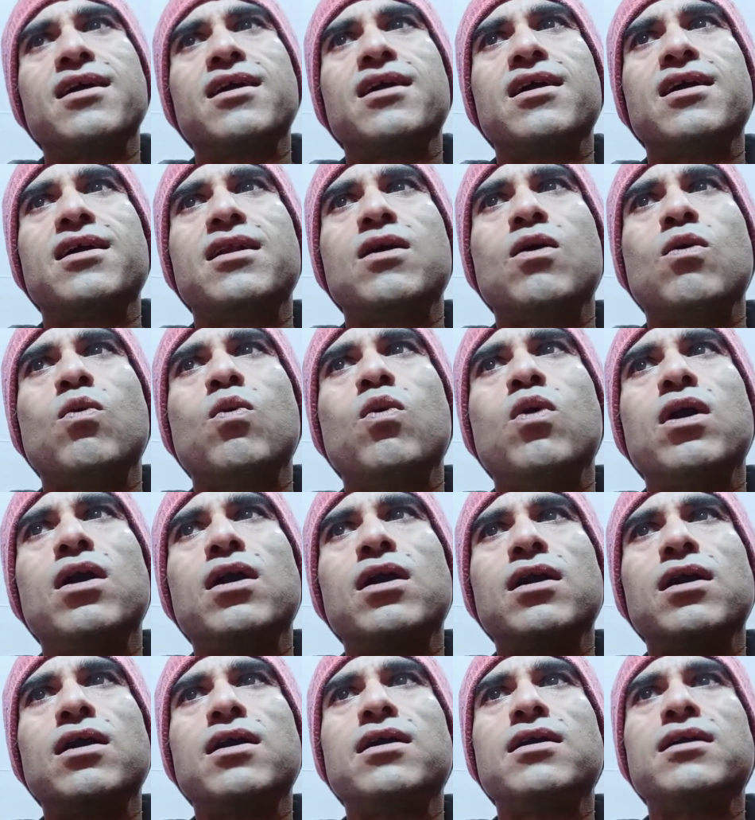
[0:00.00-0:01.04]
in a
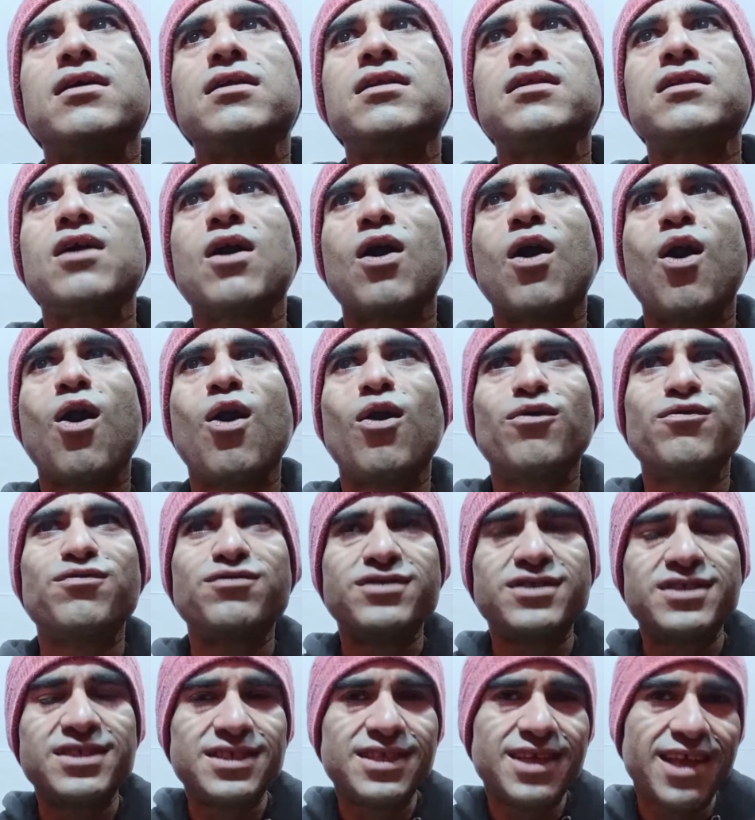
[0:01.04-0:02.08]
world of
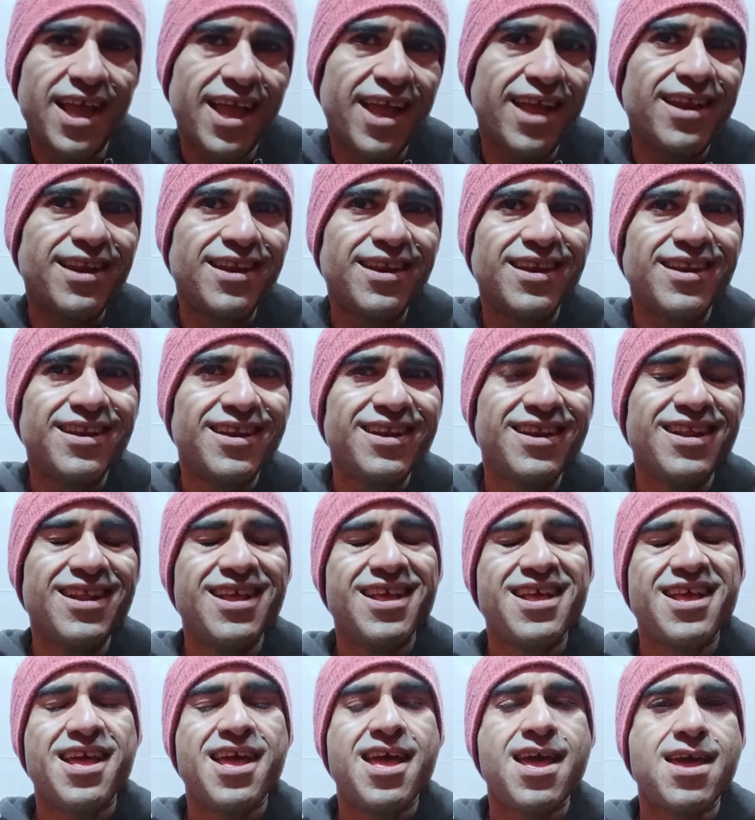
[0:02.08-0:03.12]
Zen,
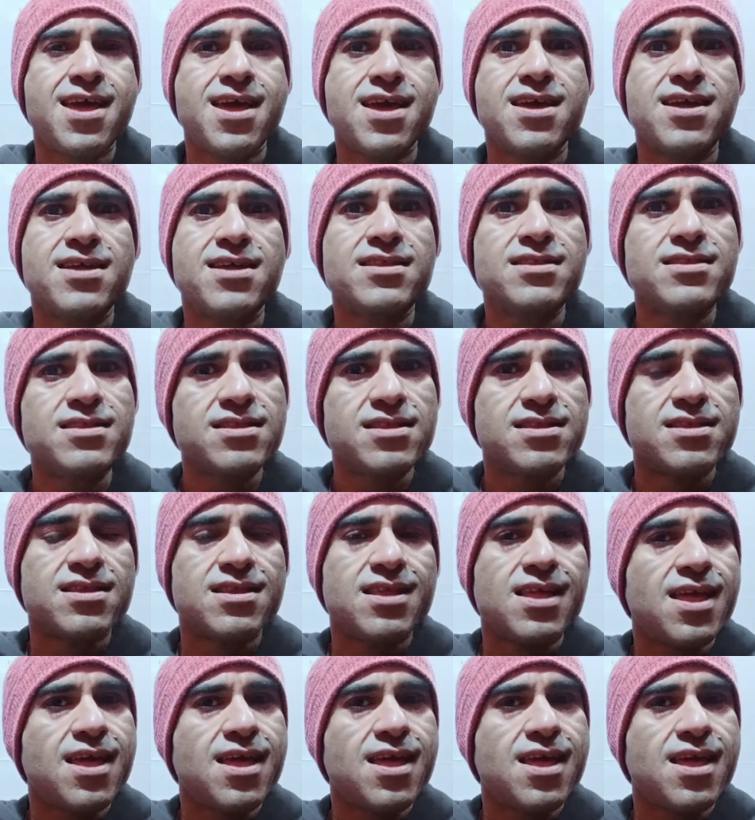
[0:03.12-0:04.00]
and